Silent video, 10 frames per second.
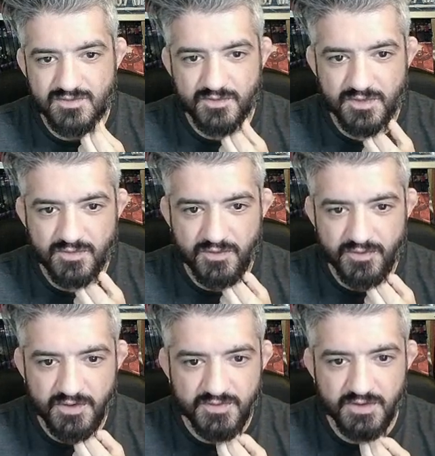
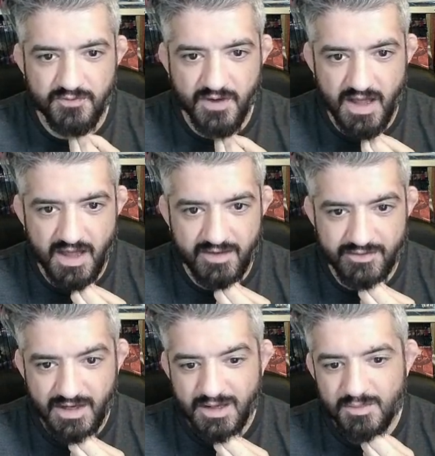
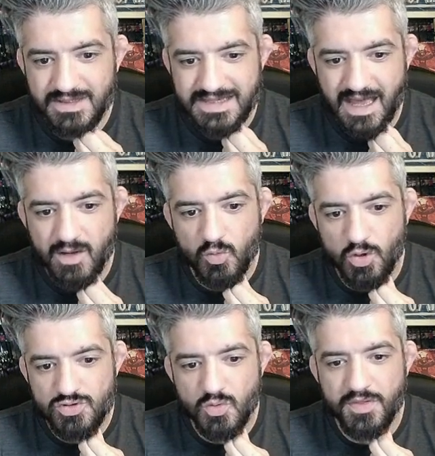55 but I
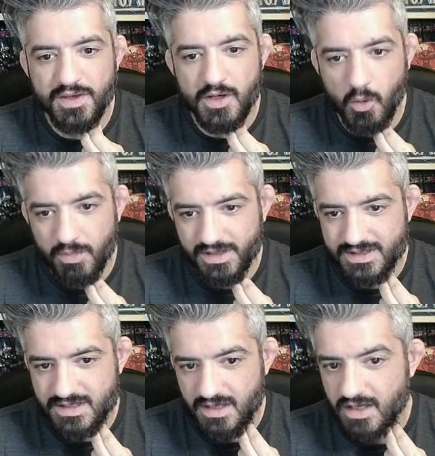was with a
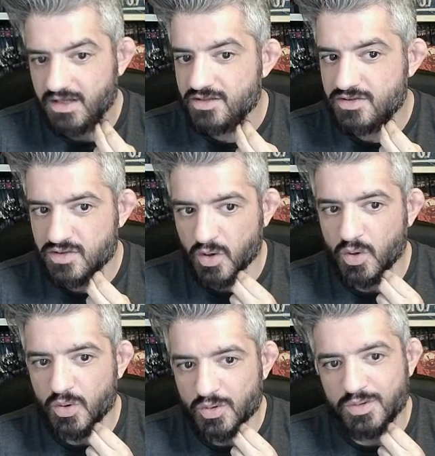Obelisk
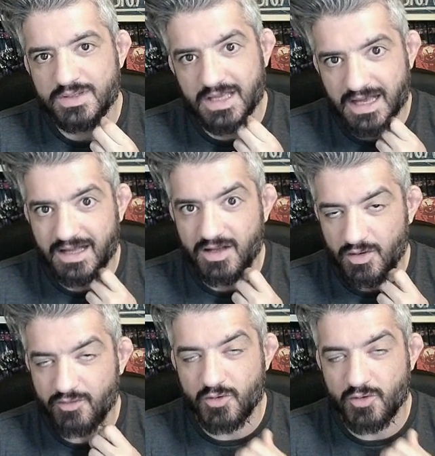so yeah of